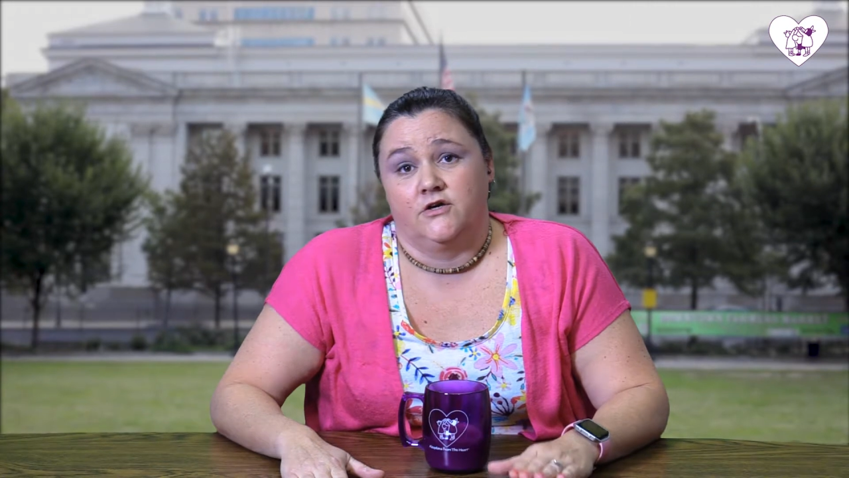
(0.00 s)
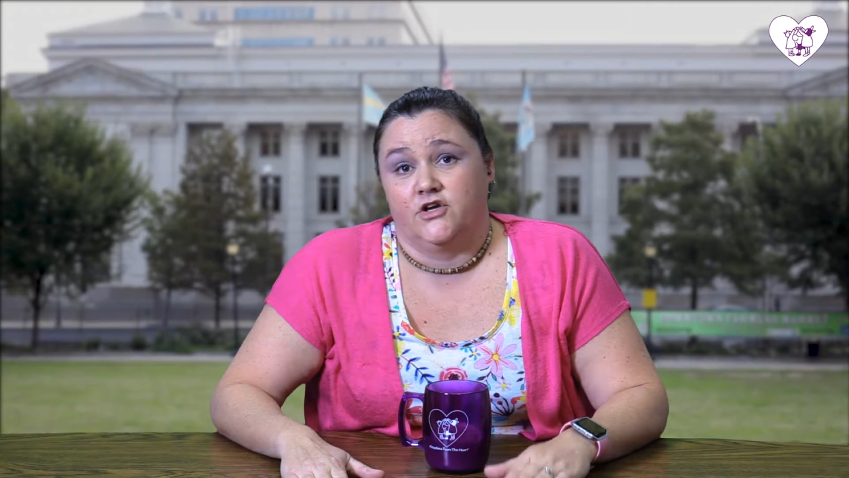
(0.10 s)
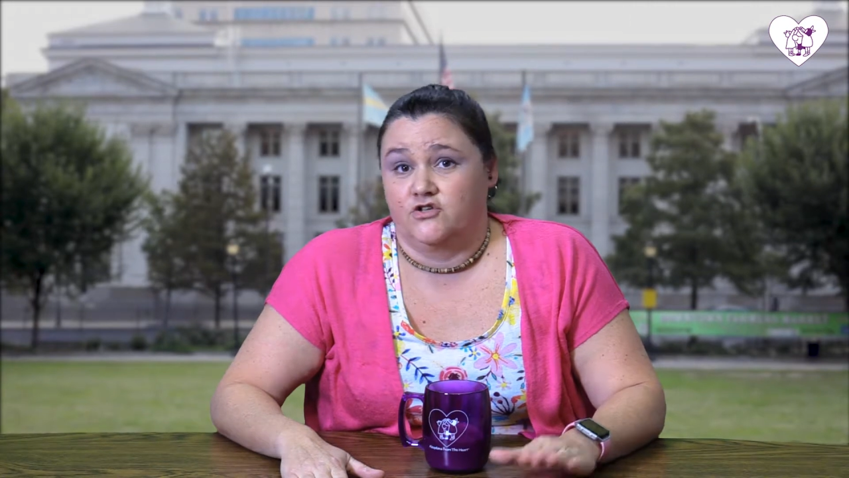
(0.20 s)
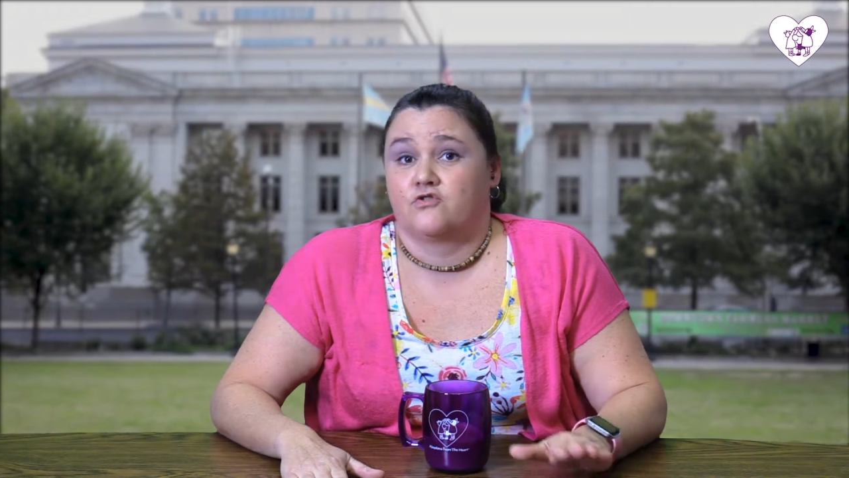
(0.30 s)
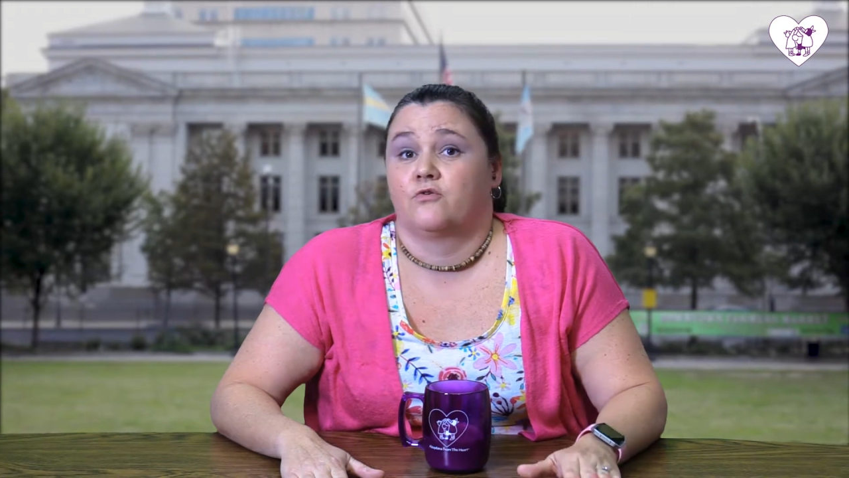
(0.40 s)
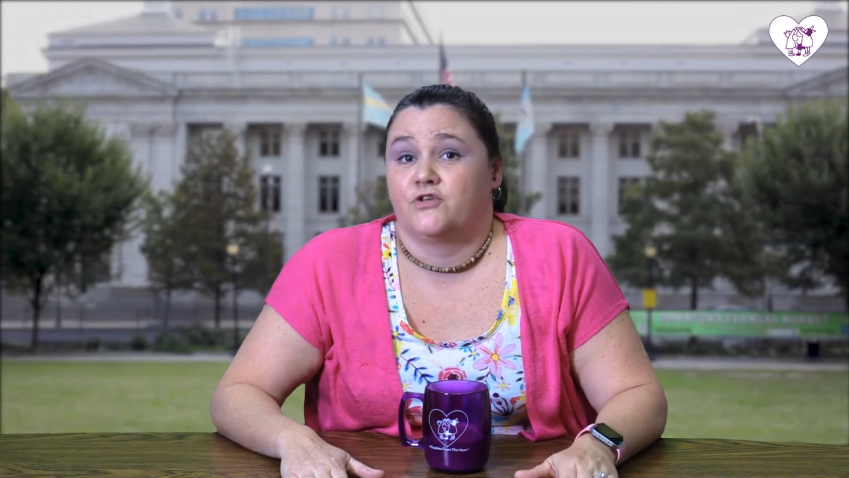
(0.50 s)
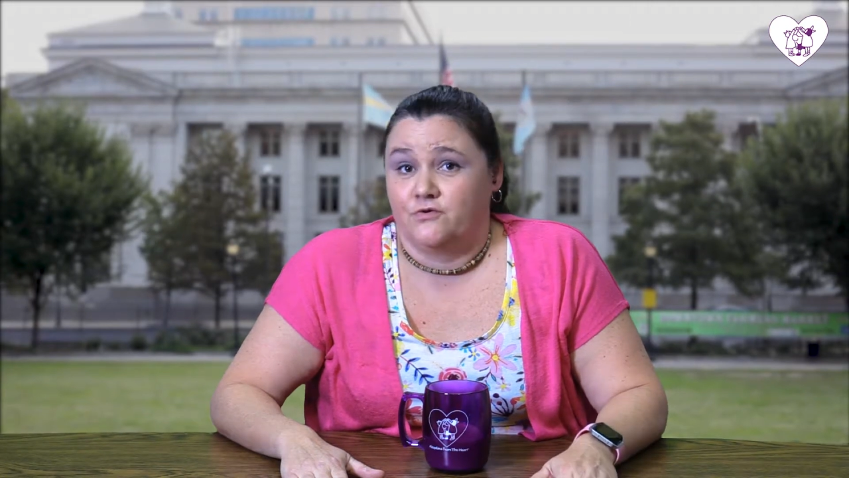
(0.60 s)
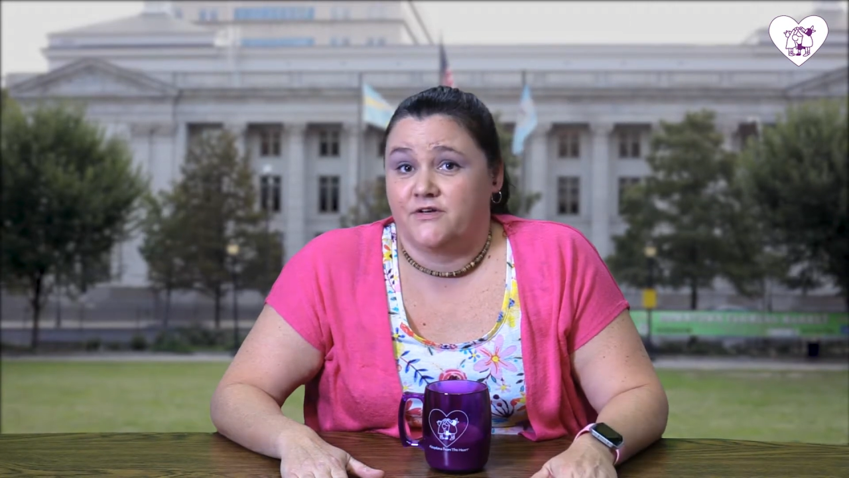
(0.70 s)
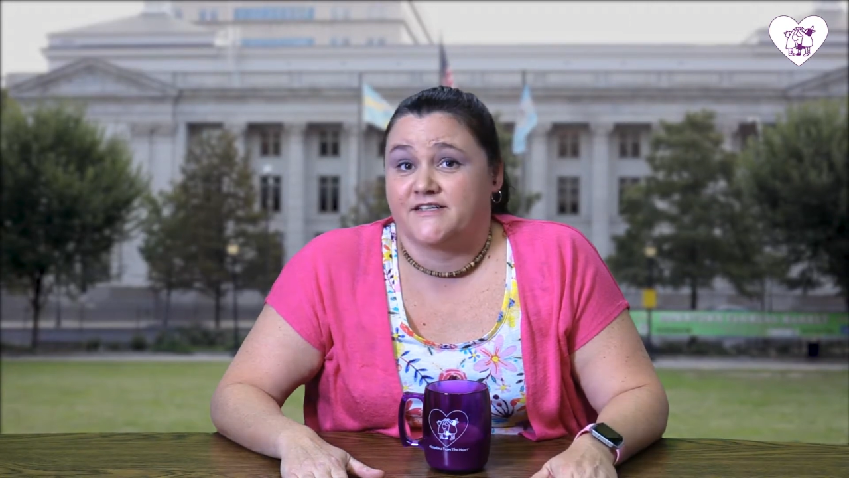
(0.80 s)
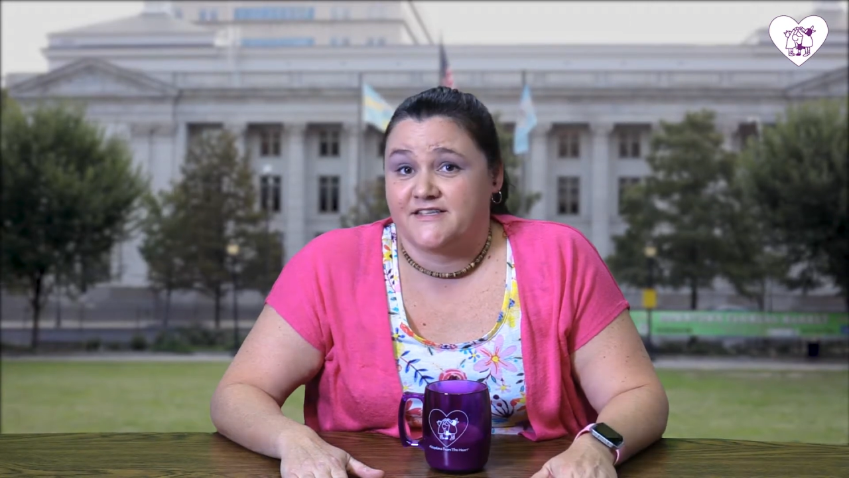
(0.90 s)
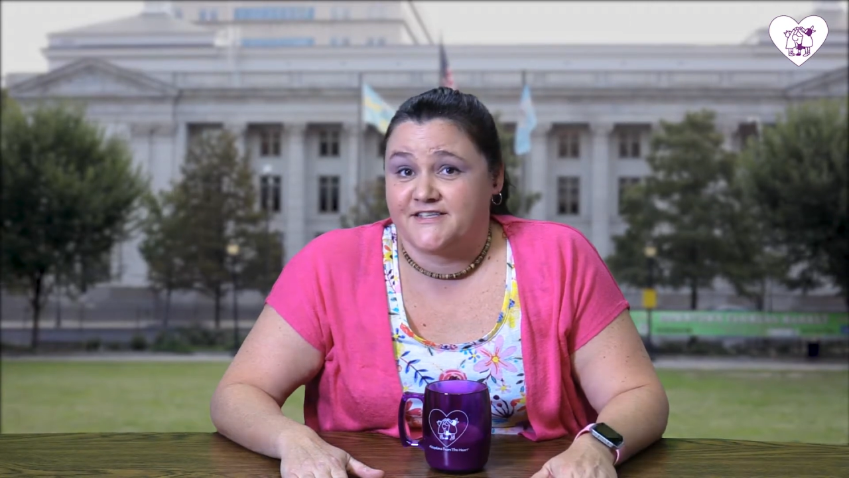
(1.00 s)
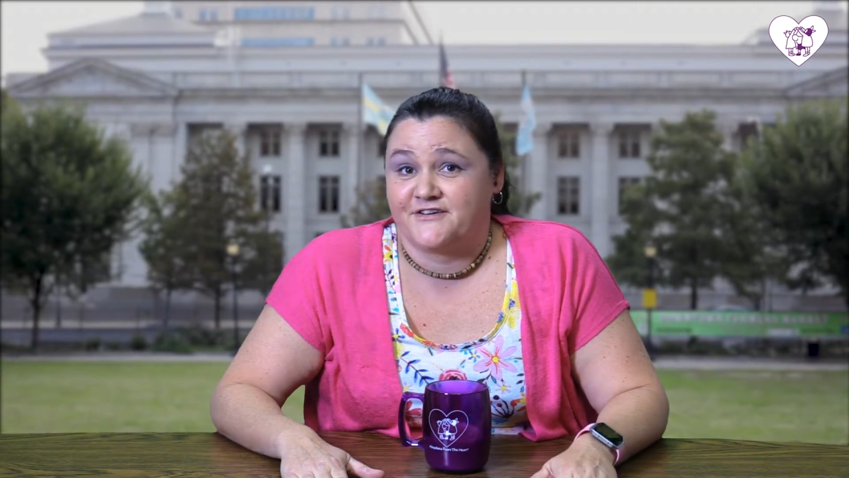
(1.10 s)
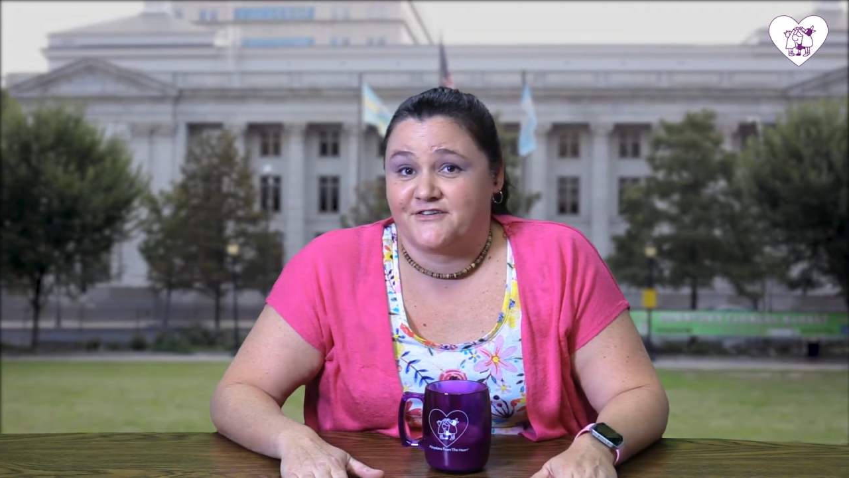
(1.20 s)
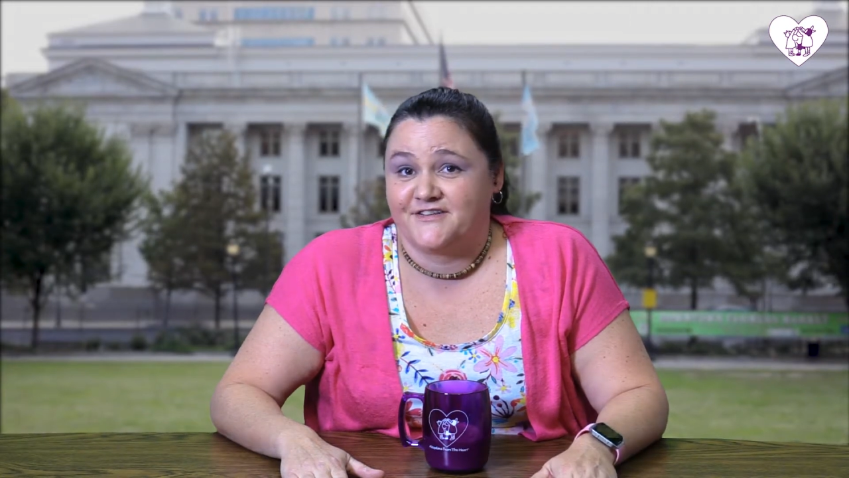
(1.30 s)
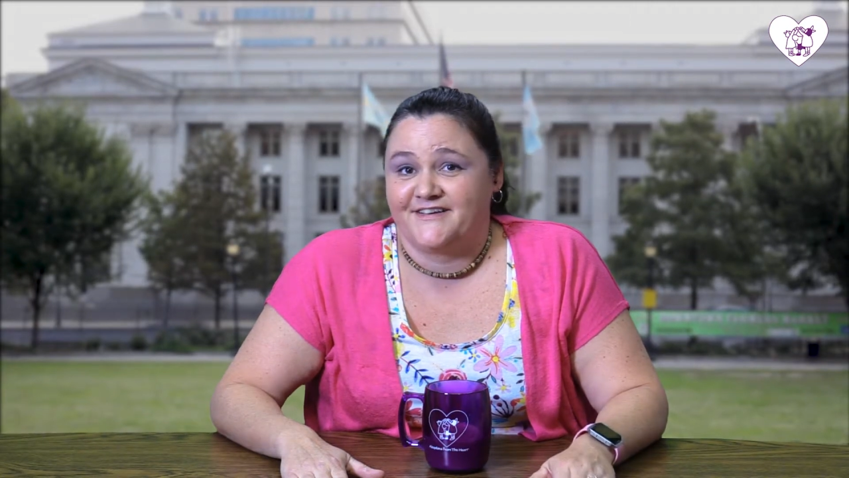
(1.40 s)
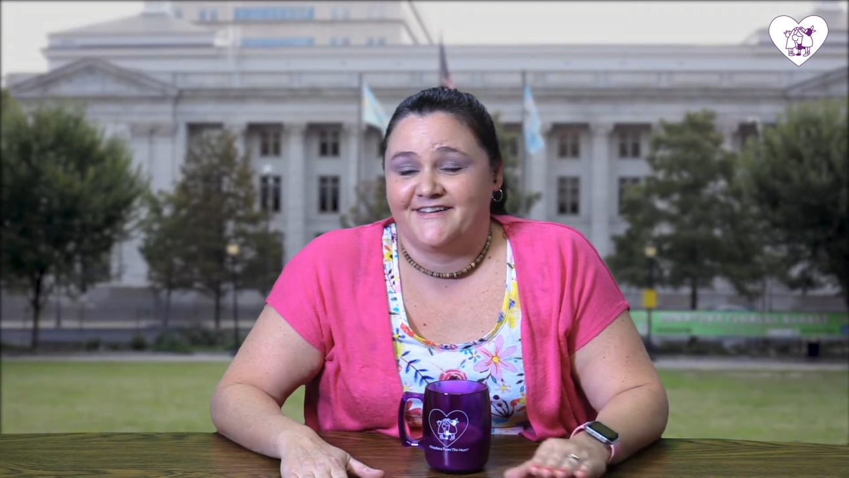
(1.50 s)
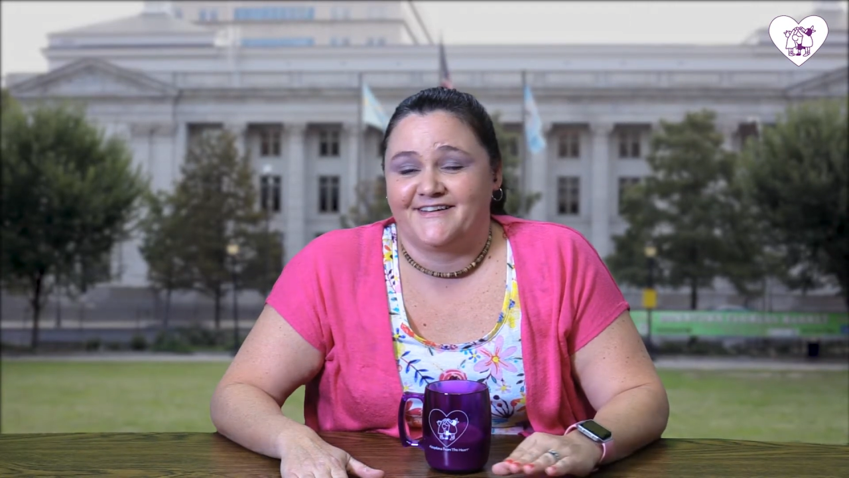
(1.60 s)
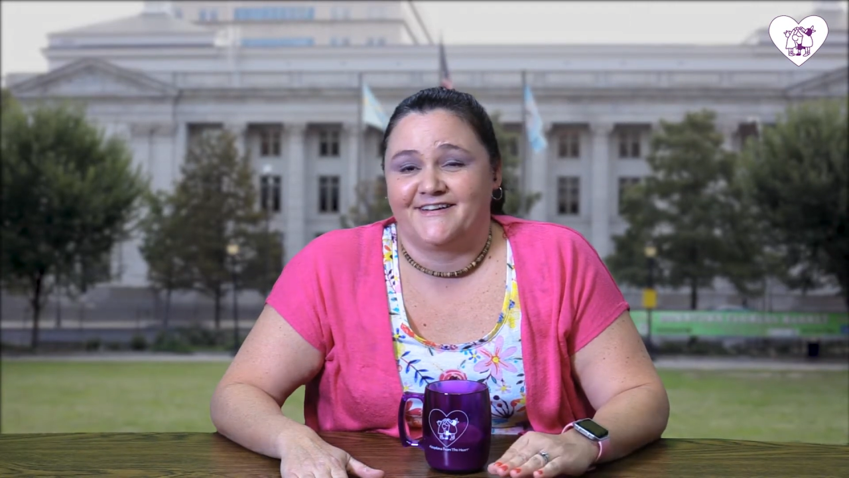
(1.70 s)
control you necessarily,